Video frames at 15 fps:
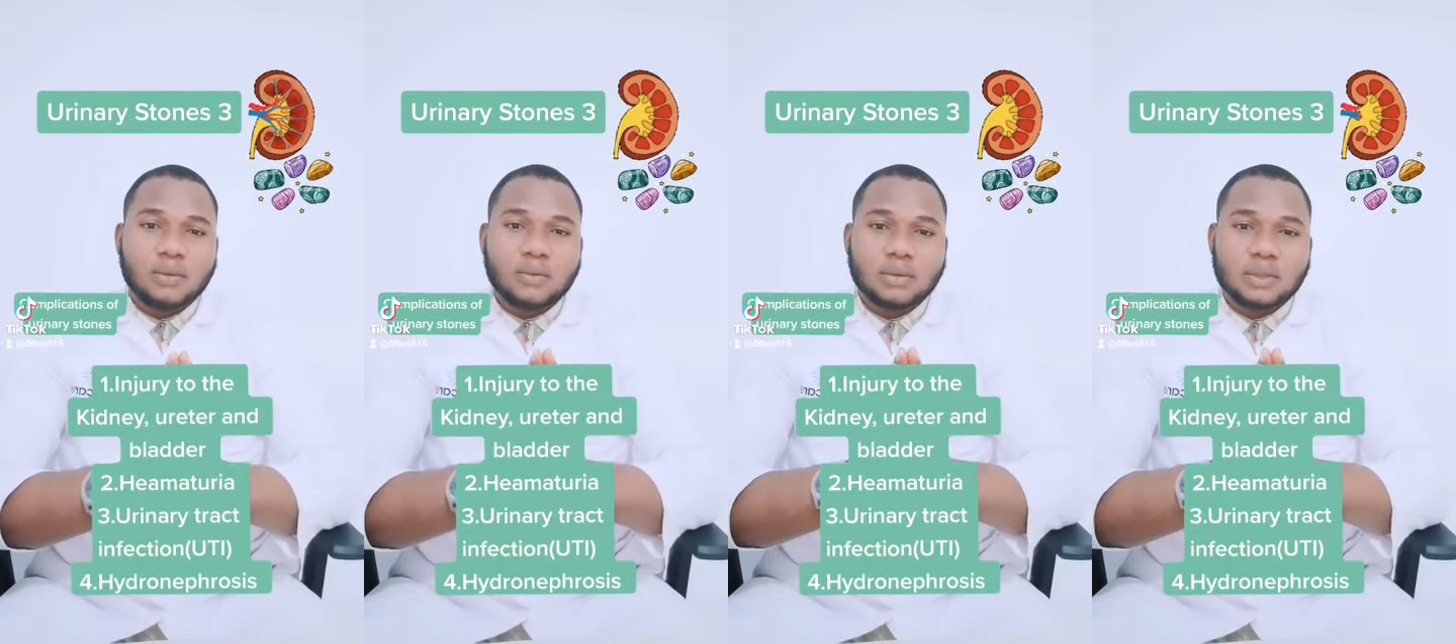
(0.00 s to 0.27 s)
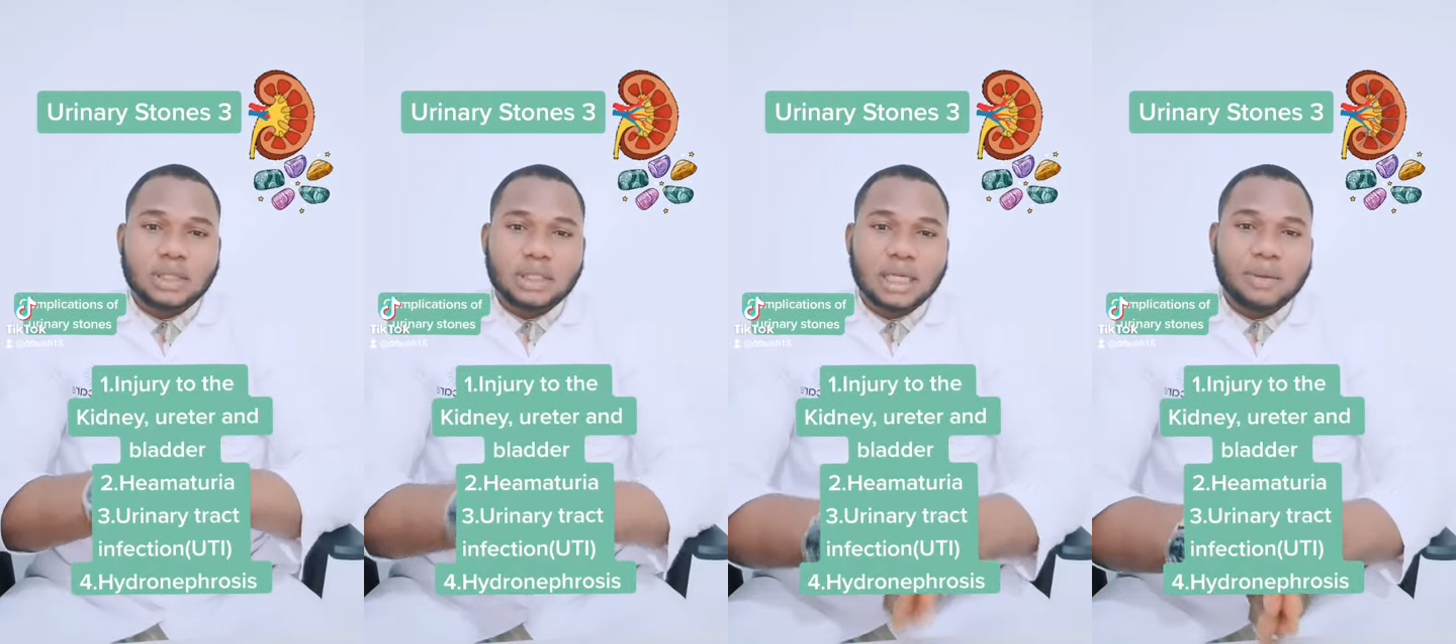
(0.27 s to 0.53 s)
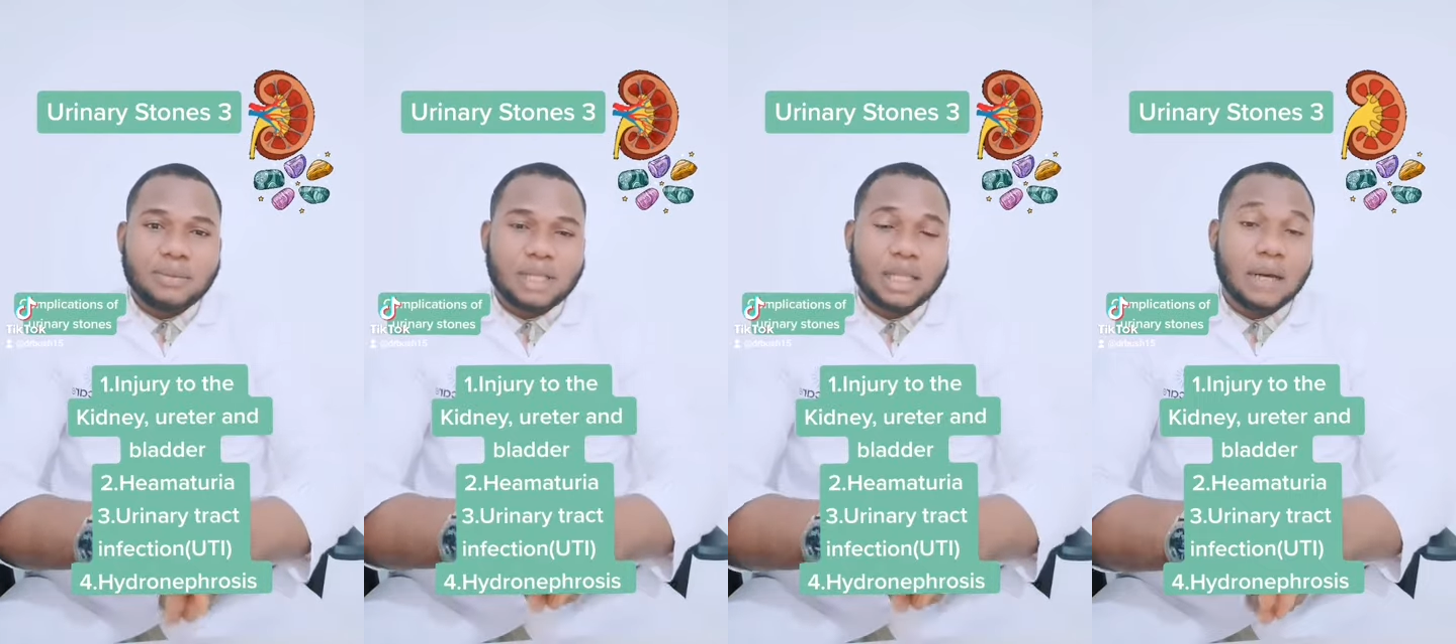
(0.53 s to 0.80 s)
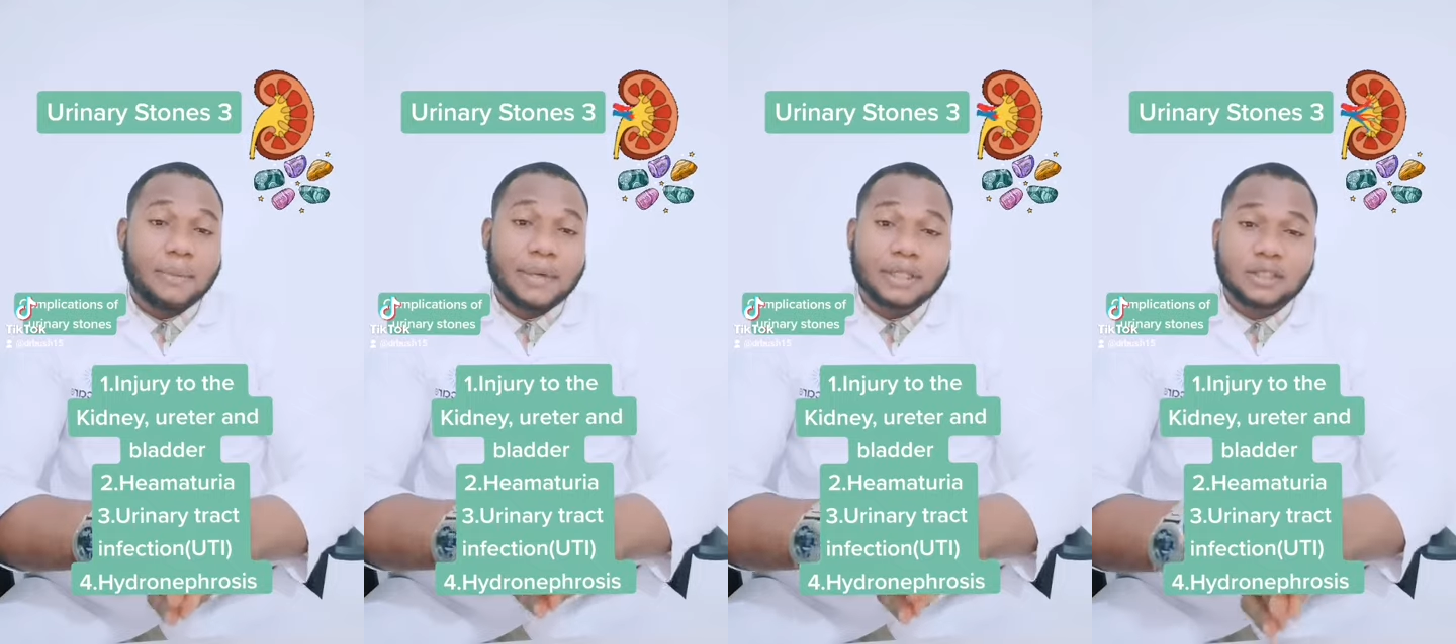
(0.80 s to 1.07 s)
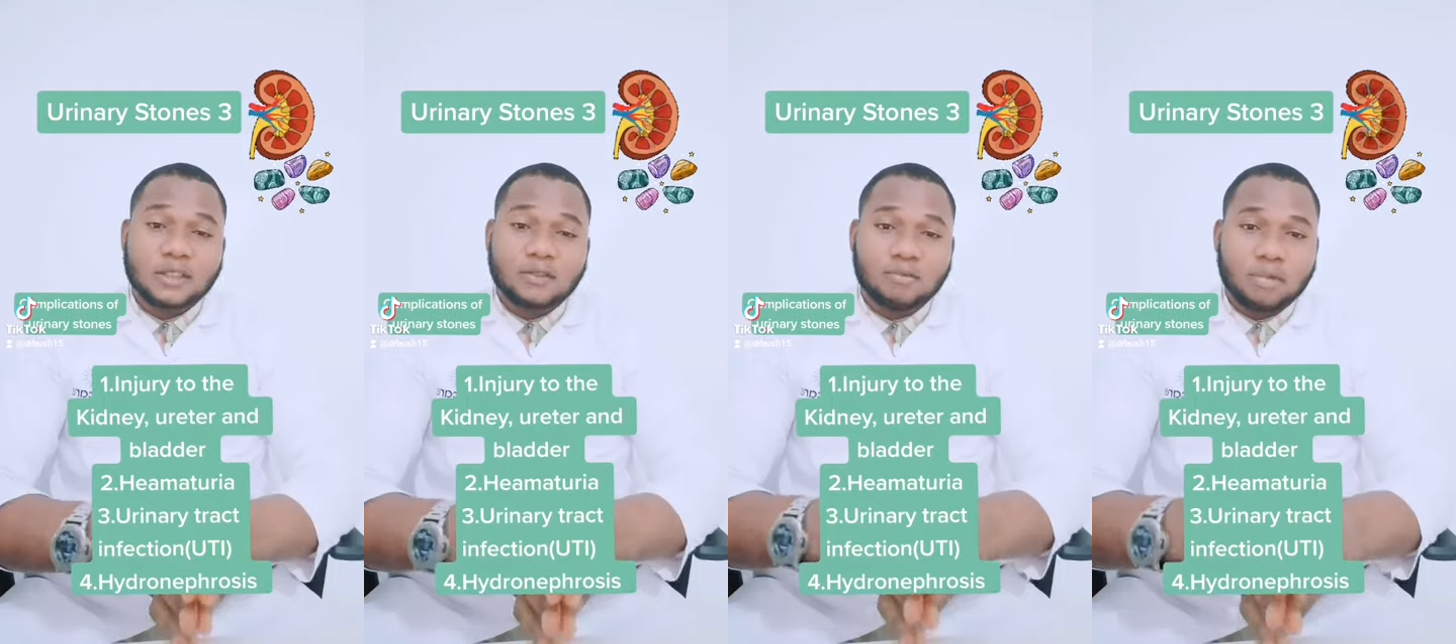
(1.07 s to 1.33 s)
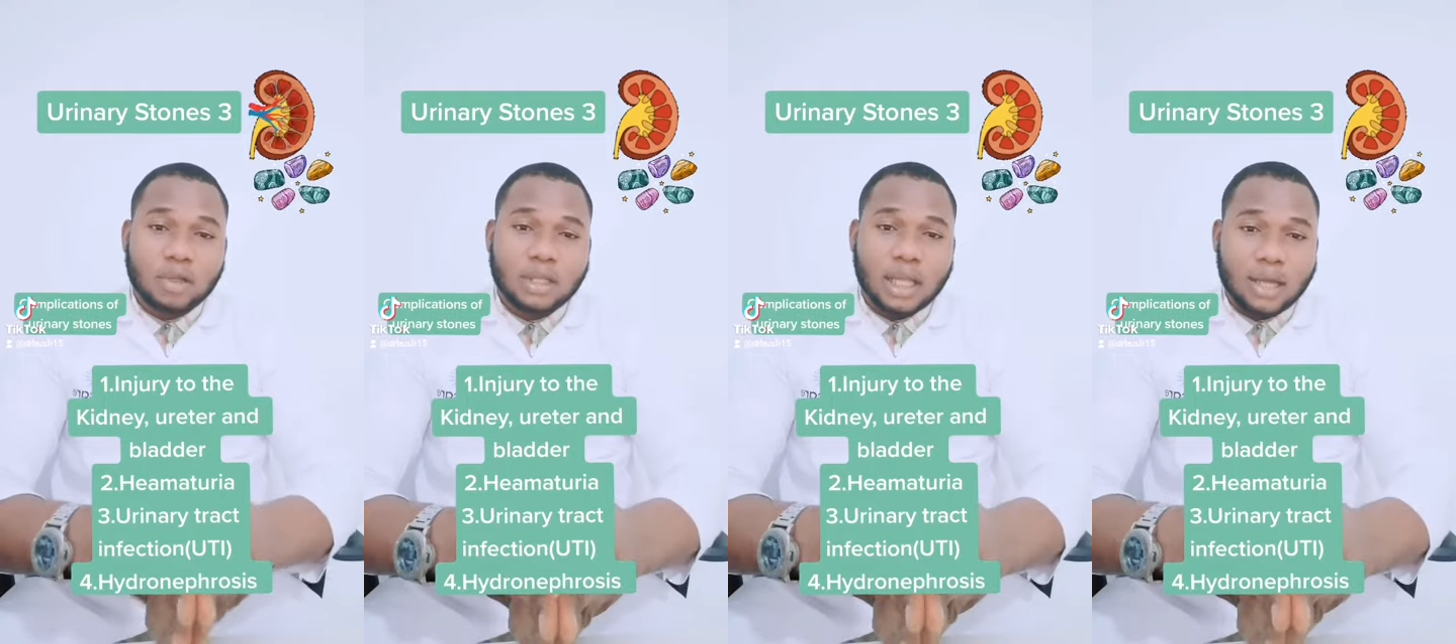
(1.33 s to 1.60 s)
will determine the amount
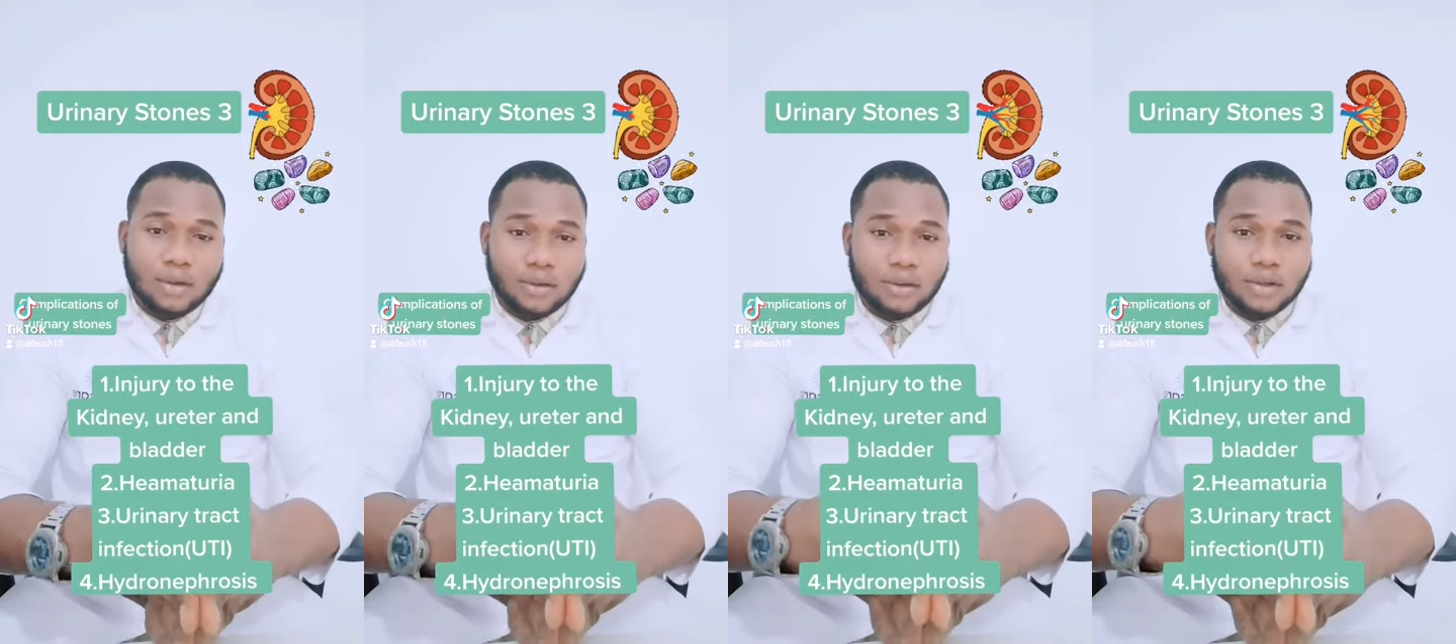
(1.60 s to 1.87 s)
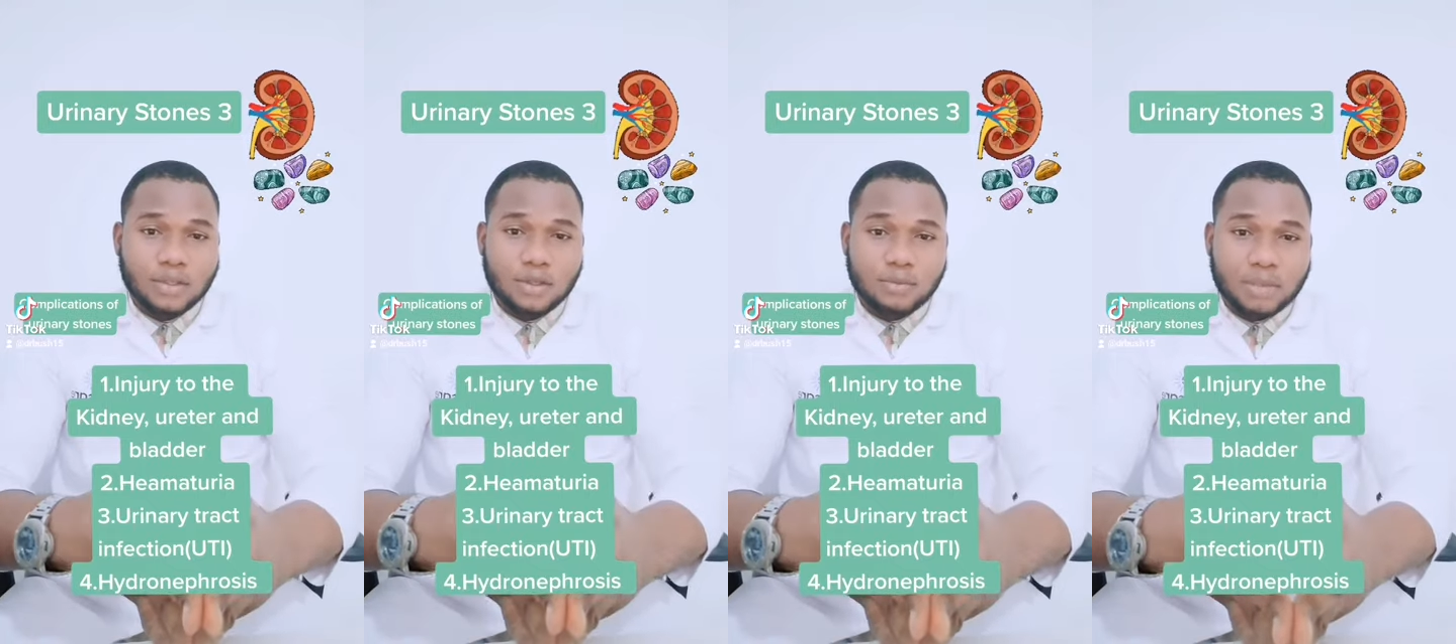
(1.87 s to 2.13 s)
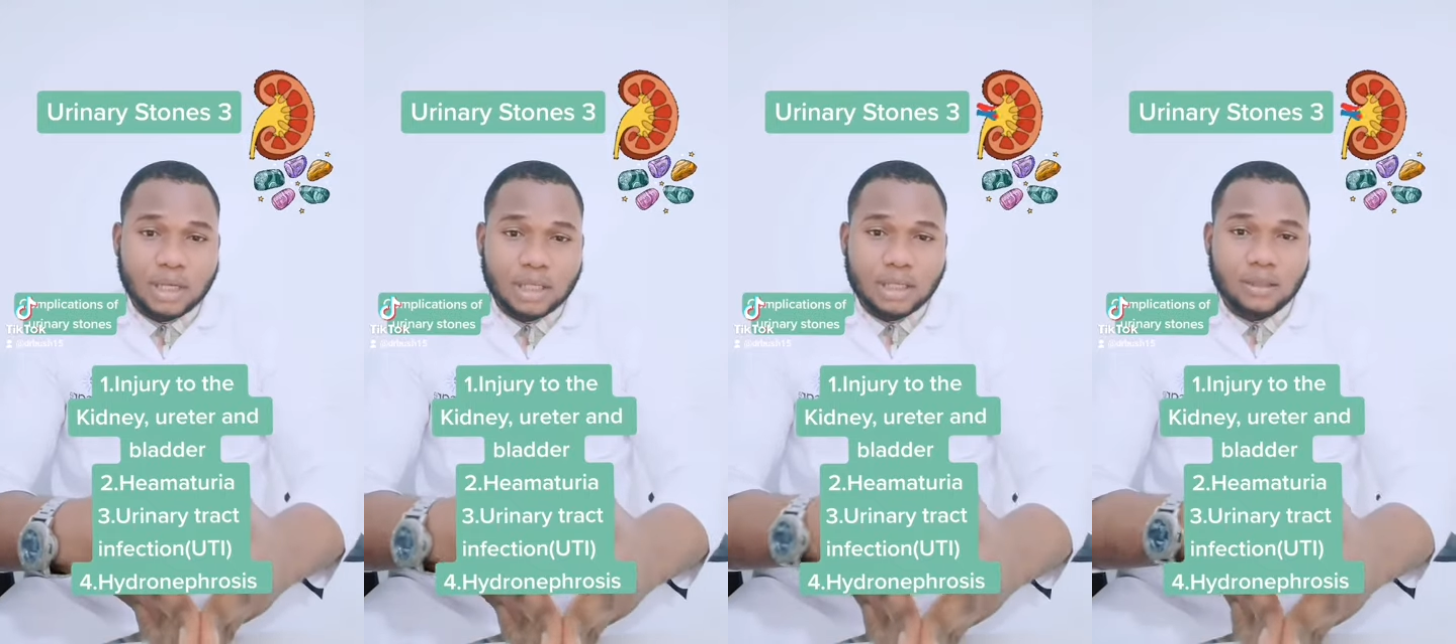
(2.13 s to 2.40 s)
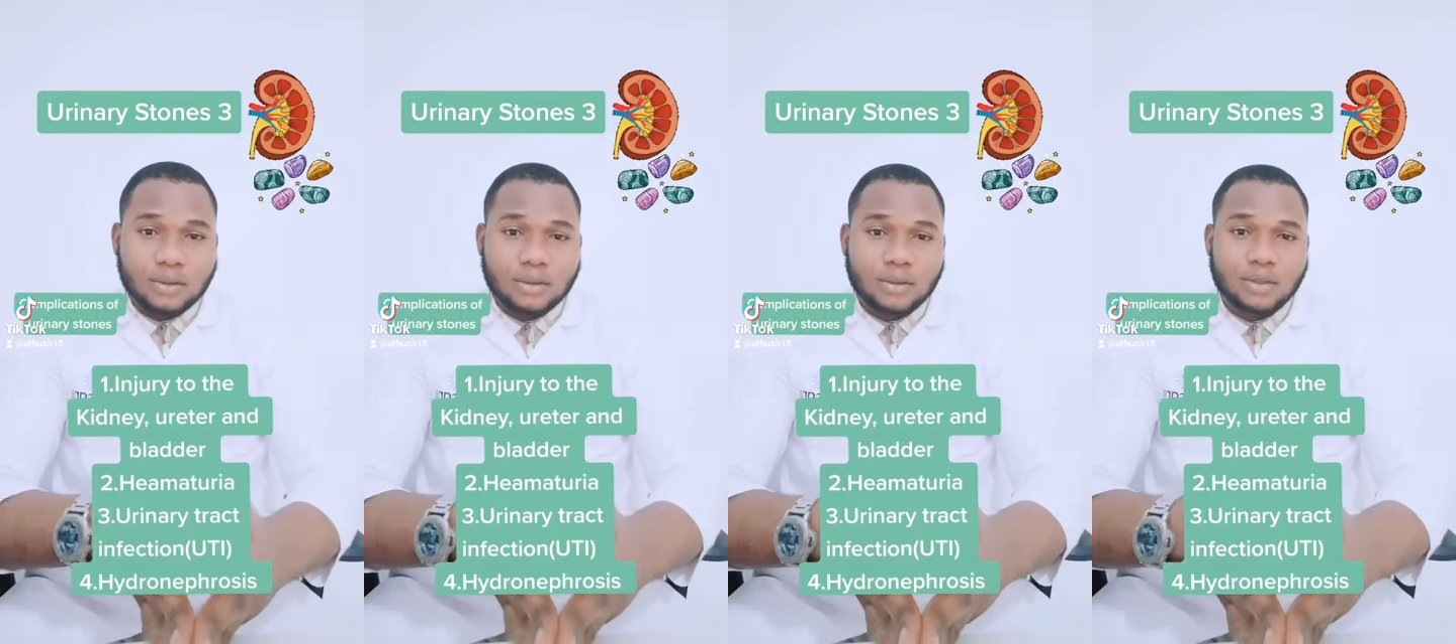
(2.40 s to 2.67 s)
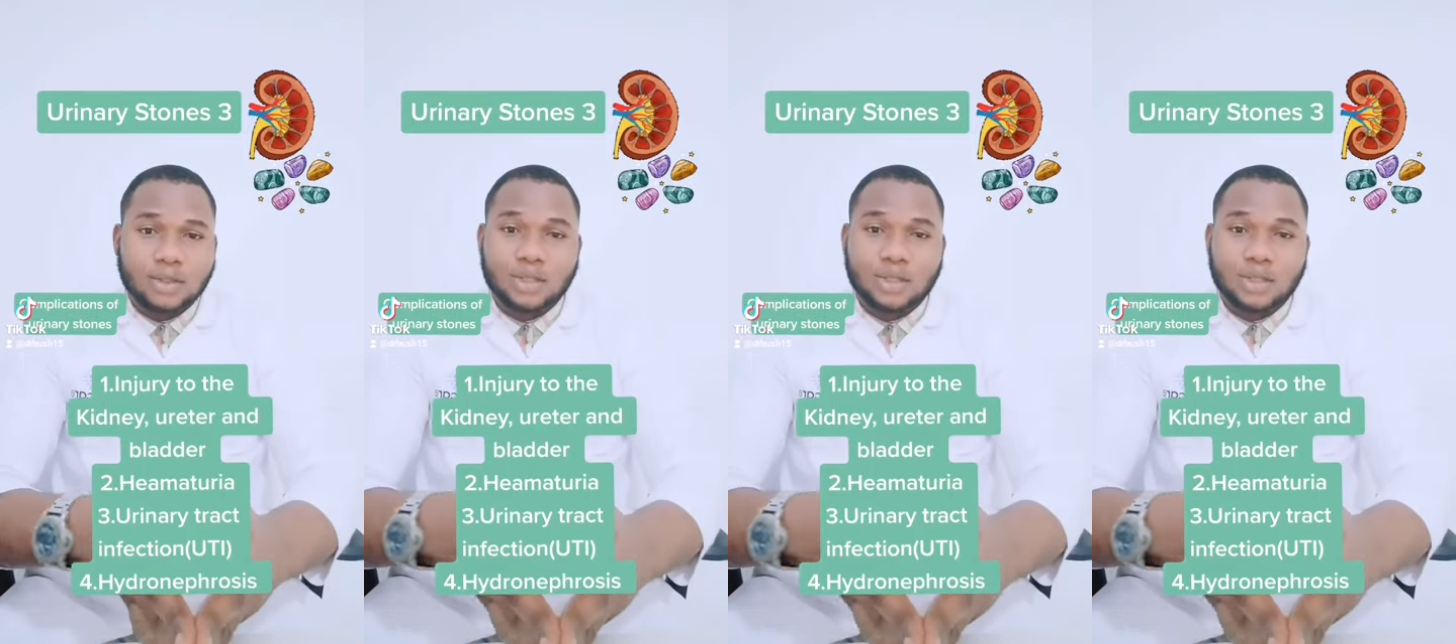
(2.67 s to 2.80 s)
of blood that you're going to pass out.